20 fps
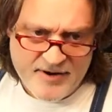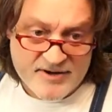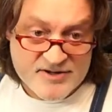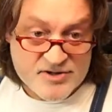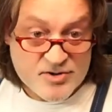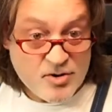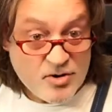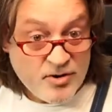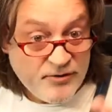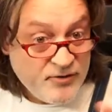
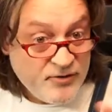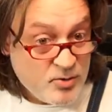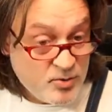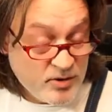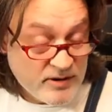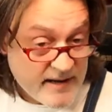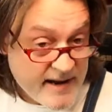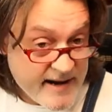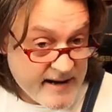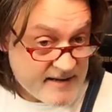So if you would
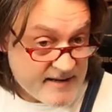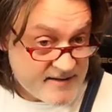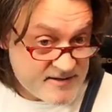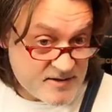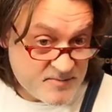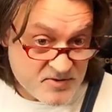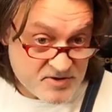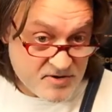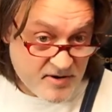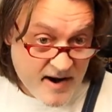like and
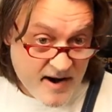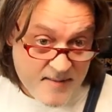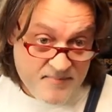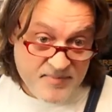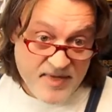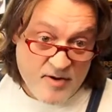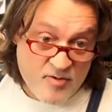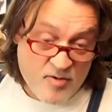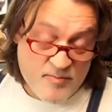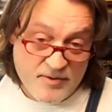subscribe,
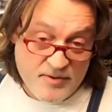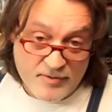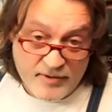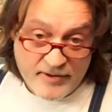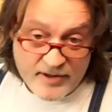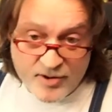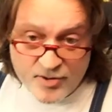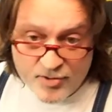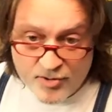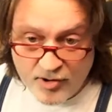that would be
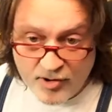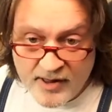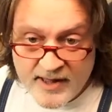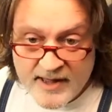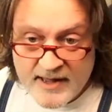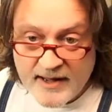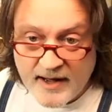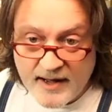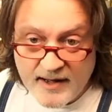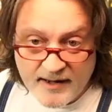really cool.
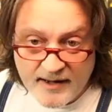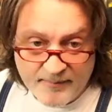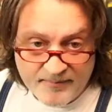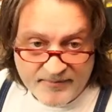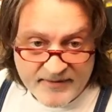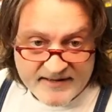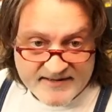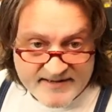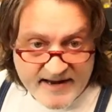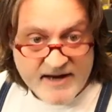Um,
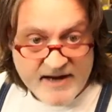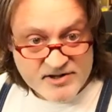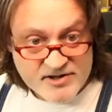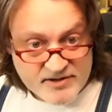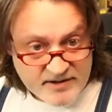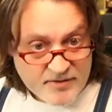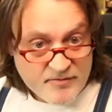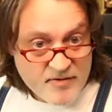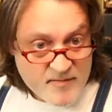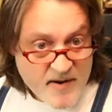that's actually
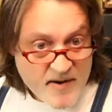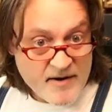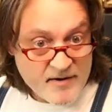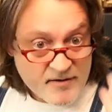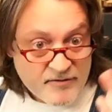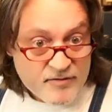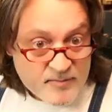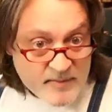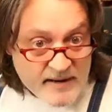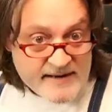a reminder
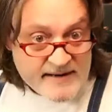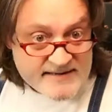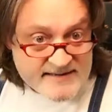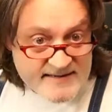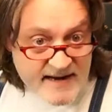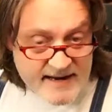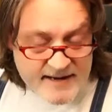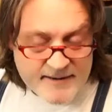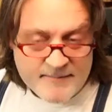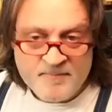for me to say
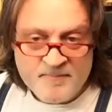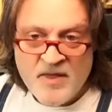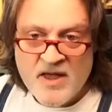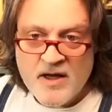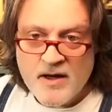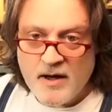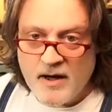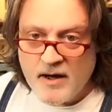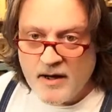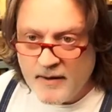it.
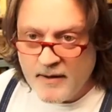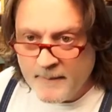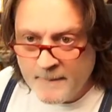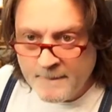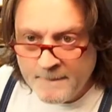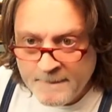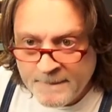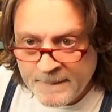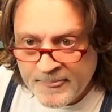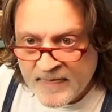
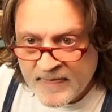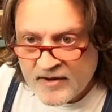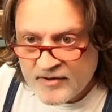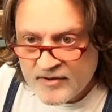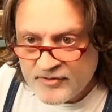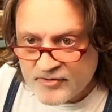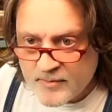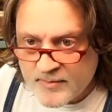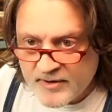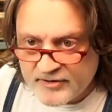Um,
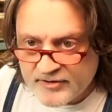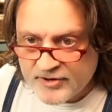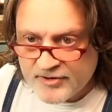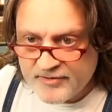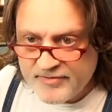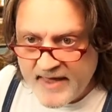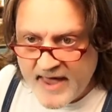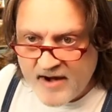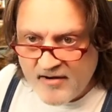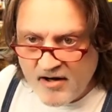so I'm going to turn
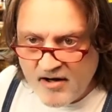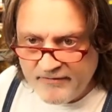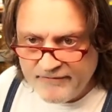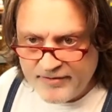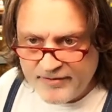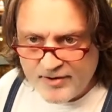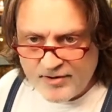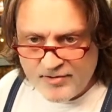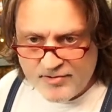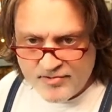that off,
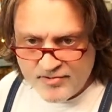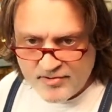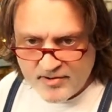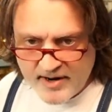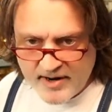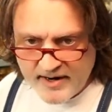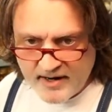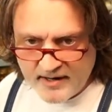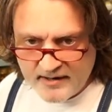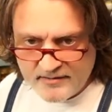though.
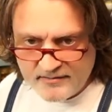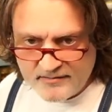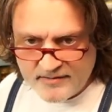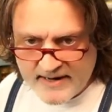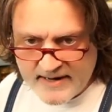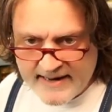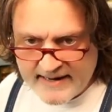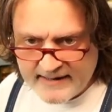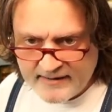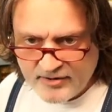I can do
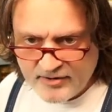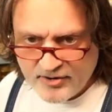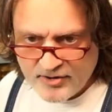that.